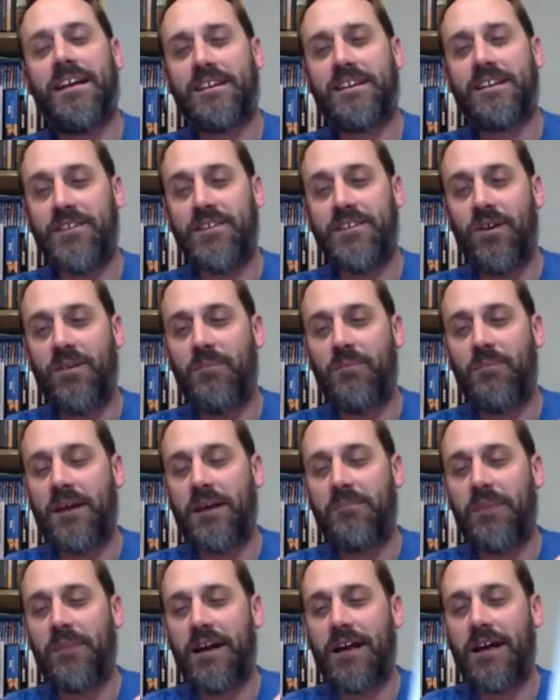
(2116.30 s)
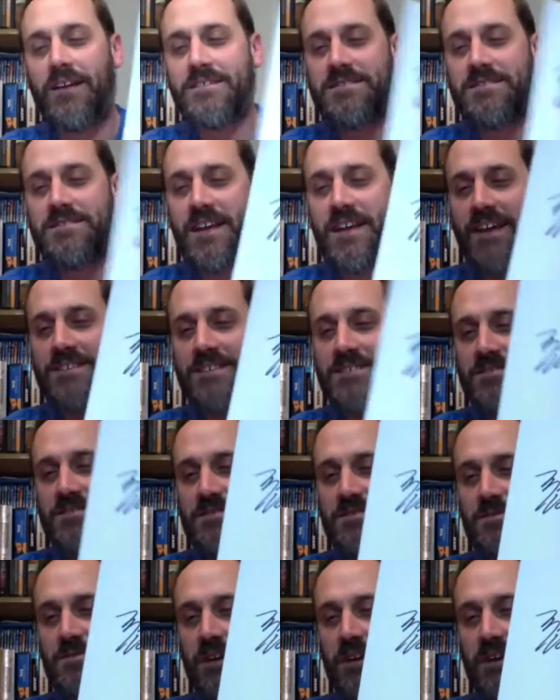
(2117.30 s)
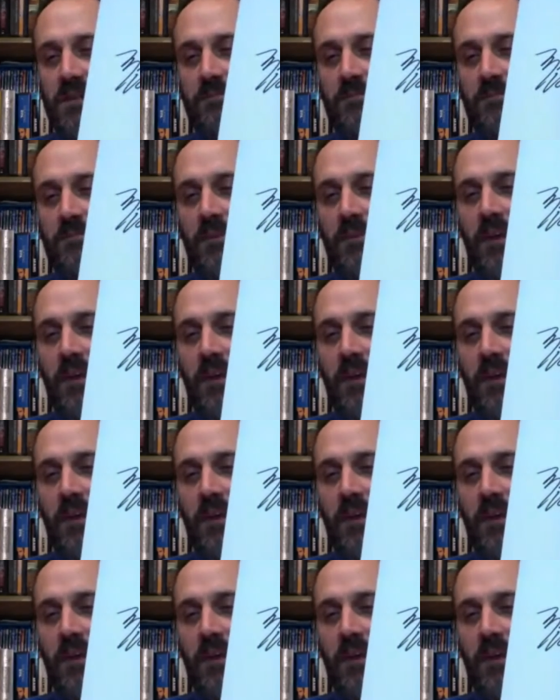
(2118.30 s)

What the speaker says: know my LCS knew it, but my